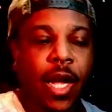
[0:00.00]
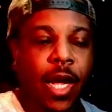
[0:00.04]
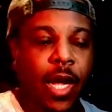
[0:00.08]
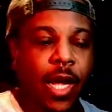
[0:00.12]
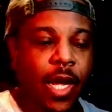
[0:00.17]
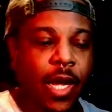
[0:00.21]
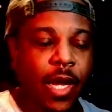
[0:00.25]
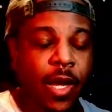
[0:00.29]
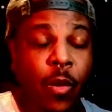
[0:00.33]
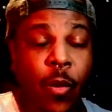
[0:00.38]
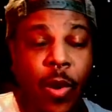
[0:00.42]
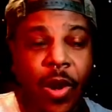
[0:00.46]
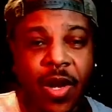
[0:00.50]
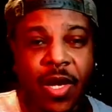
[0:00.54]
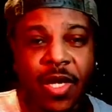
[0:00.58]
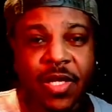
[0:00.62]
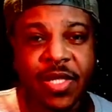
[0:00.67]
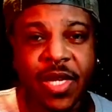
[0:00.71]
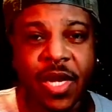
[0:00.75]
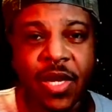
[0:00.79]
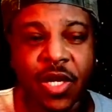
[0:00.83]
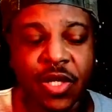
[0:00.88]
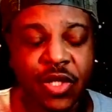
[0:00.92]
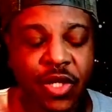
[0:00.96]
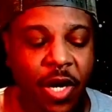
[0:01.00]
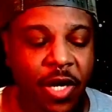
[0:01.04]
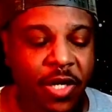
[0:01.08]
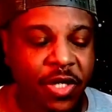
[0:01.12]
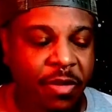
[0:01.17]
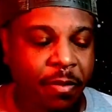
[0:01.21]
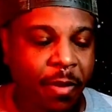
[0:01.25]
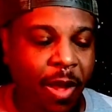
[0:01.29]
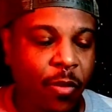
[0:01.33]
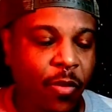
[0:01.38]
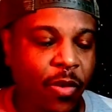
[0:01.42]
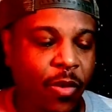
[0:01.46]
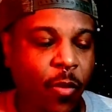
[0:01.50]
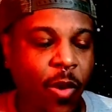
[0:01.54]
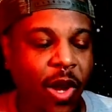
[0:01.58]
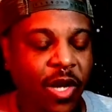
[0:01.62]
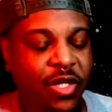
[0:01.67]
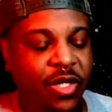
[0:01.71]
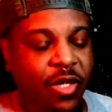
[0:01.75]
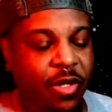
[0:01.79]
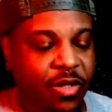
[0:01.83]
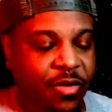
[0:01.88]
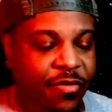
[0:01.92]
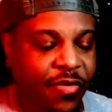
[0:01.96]
uh, Aquarius in your charts, you might want to
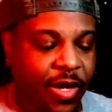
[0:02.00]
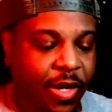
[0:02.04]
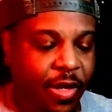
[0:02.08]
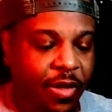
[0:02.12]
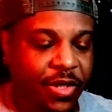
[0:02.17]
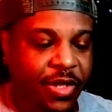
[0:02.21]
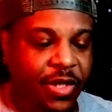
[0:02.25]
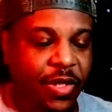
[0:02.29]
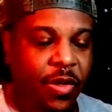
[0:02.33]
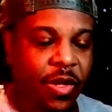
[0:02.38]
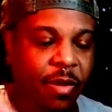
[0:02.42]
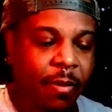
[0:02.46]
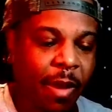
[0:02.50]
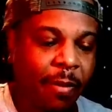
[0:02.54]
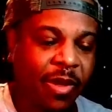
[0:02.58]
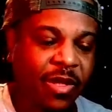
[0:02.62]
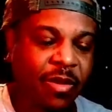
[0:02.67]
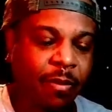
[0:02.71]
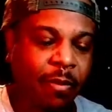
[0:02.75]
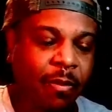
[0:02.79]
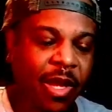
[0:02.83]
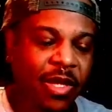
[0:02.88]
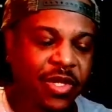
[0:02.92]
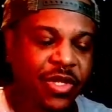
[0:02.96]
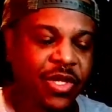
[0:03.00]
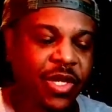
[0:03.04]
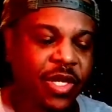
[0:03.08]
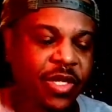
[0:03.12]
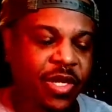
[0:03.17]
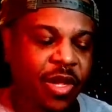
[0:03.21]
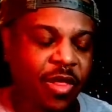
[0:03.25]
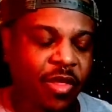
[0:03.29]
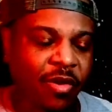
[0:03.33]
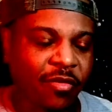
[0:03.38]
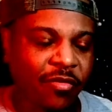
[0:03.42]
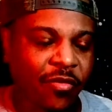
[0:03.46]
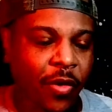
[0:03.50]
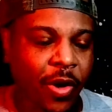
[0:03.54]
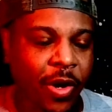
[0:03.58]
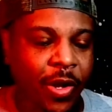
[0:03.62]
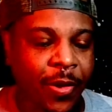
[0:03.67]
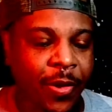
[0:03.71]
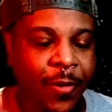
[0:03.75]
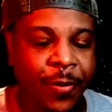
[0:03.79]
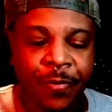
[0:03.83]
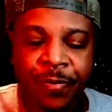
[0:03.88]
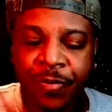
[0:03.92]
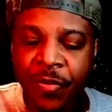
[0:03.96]
watch those videos too. There might be some messages in there for
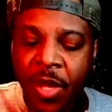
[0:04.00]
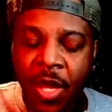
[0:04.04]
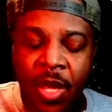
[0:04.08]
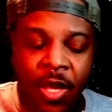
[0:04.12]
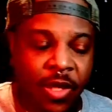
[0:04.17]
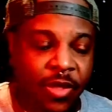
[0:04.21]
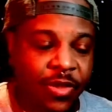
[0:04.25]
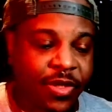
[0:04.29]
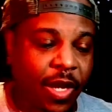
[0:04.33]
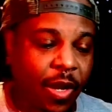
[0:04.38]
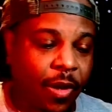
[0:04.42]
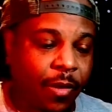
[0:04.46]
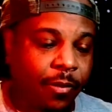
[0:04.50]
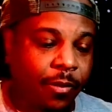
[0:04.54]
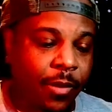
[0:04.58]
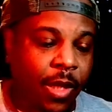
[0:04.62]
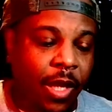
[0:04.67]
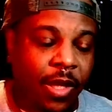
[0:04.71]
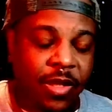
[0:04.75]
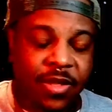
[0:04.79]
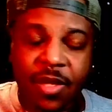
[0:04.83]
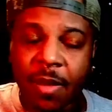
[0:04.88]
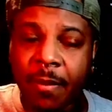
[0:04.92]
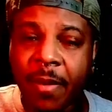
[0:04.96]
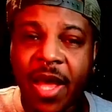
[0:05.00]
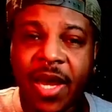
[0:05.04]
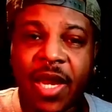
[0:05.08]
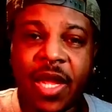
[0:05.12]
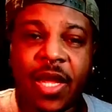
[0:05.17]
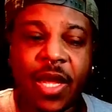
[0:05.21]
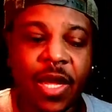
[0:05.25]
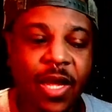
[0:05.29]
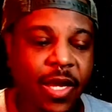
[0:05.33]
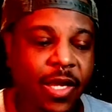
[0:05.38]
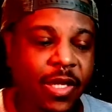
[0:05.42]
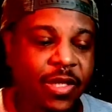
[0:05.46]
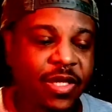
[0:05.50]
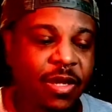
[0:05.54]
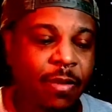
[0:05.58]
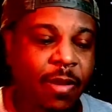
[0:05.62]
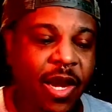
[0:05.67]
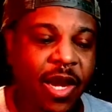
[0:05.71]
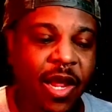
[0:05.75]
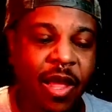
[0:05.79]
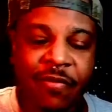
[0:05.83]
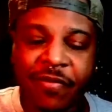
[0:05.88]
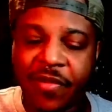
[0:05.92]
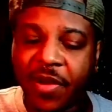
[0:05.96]
you. So somebody, uh,
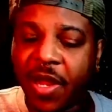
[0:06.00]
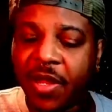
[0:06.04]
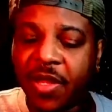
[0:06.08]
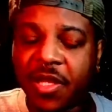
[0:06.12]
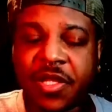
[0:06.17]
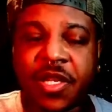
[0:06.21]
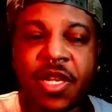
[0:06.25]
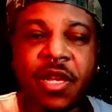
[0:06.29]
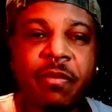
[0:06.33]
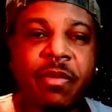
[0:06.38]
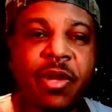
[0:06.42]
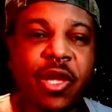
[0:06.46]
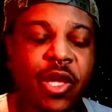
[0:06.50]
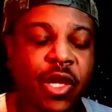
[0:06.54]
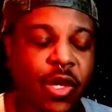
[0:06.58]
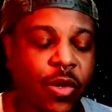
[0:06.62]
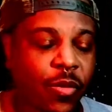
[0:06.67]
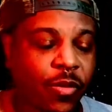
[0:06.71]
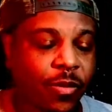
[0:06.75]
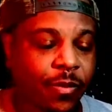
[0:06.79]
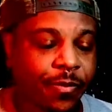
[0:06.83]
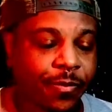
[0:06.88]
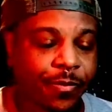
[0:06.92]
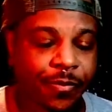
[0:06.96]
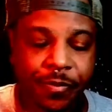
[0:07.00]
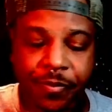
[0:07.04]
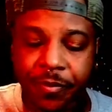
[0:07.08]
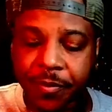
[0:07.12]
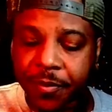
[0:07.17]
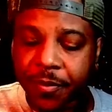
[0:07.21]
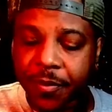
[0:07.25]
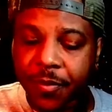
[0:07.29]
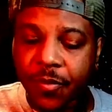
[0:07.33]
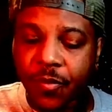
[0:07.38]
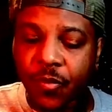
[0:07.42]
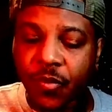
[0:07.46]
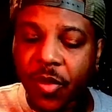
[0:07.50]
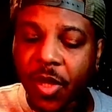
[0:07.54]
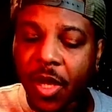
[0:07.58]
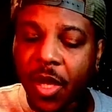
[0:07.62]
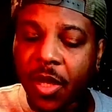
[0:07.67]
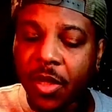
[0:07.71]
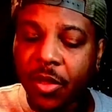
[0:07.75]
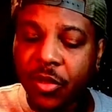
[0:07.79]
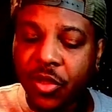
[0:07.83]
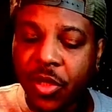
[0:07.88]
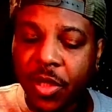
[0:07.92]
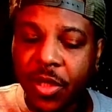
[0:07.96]
somebody, I feel like this could be you.
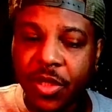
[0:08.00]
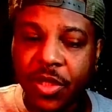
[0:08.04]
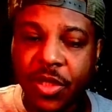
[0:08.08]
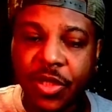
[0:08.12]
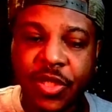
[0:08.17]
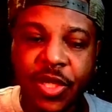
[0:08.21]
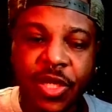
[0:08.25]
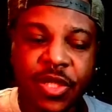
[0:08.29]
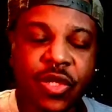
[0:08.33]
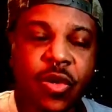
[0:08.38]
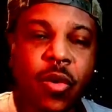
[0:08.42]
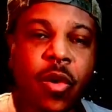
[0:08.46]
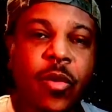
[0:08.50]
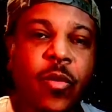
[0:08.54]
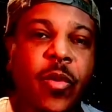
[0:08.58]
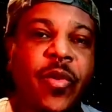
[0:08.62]
Just